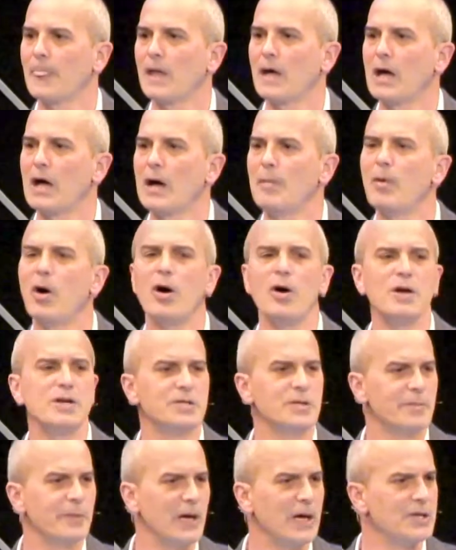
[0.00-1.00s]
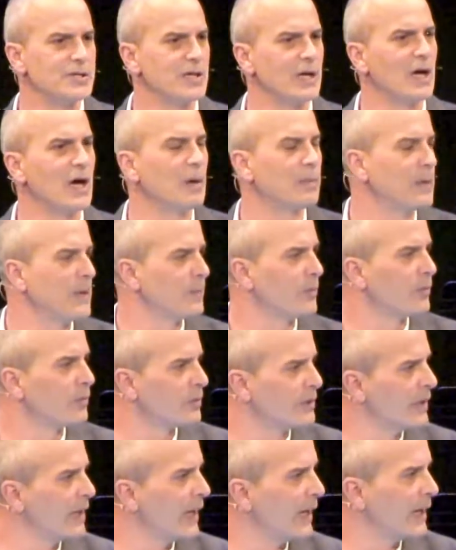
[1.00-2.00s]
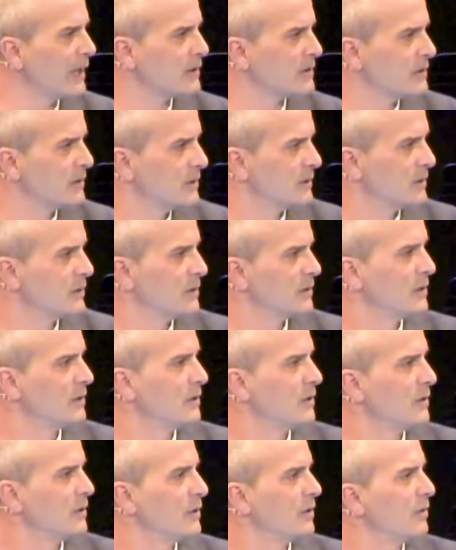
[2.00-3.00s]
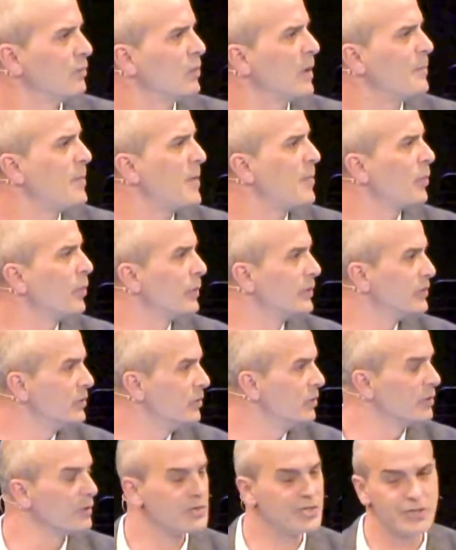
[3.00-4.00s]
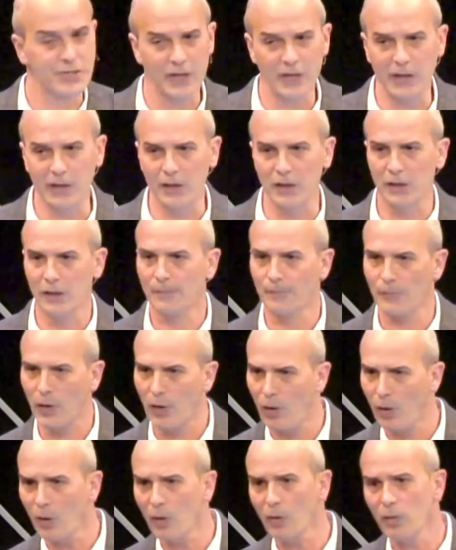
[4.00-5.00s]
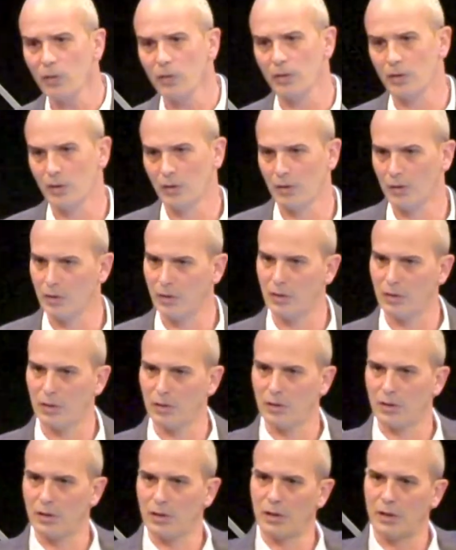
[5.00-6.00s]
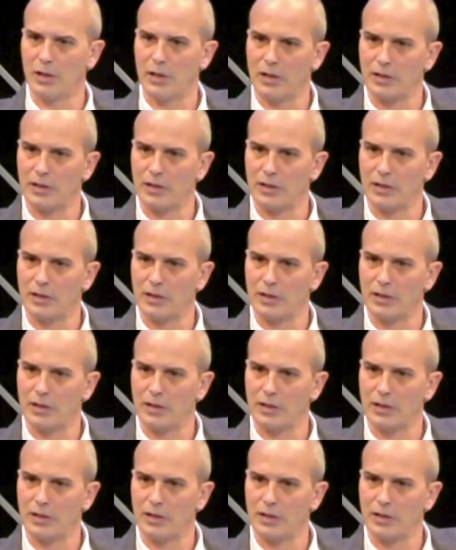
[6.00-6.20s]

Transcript: I'm always amazed at how people react, what people will do and say, all in